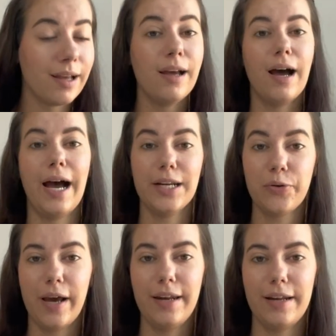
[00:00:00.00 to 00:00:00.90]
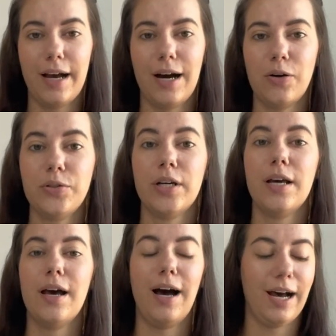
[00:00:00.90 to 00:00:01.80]
I tried it out,
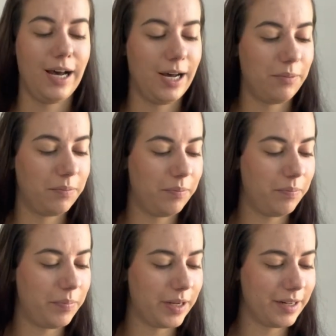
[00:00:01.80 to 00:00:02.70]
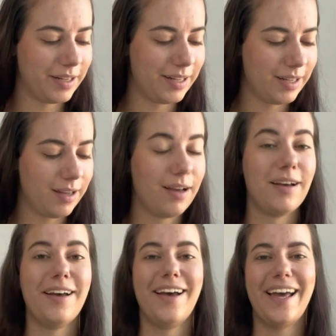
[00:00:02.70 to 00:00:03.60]
but
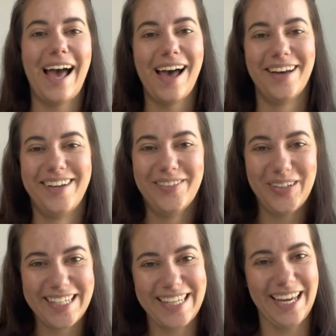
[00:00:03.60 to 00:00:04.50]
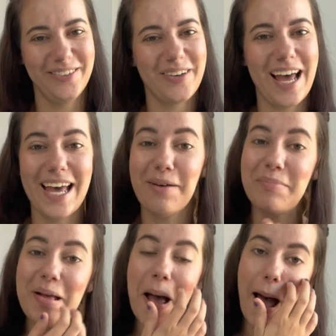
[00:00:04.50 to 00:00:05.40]
with Canva app,
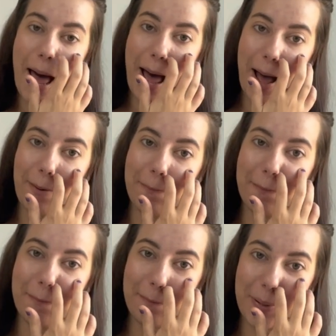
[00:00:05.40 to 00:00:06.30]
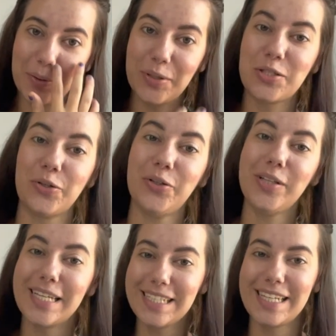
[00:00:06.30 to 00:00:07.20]
but with certain
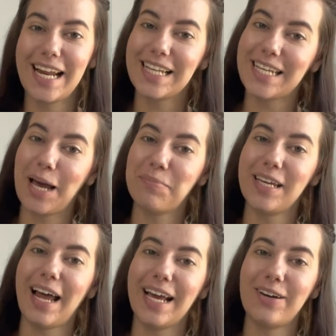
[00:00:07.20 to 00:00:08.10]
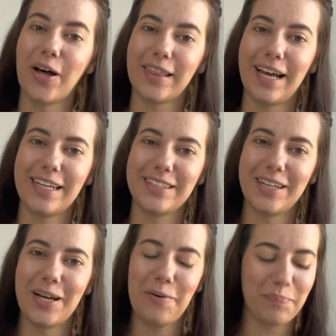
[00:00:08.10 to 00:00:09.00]
things that I typed in, I got like
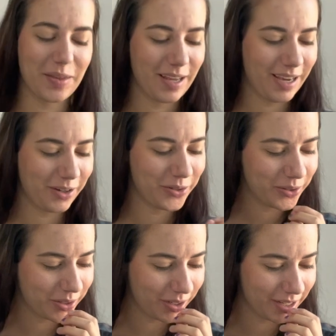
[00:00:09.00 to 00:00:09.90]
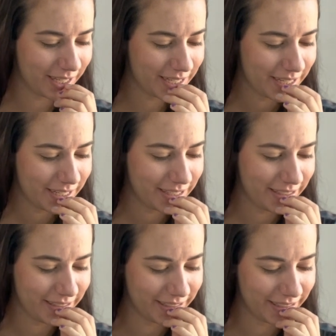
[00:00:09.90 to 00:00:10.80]
the, how do you call it?
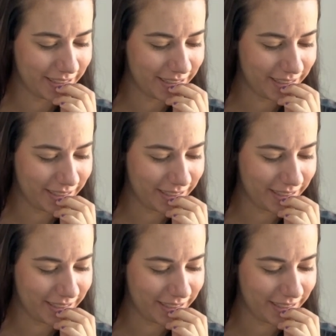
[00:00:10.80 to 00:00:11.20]
The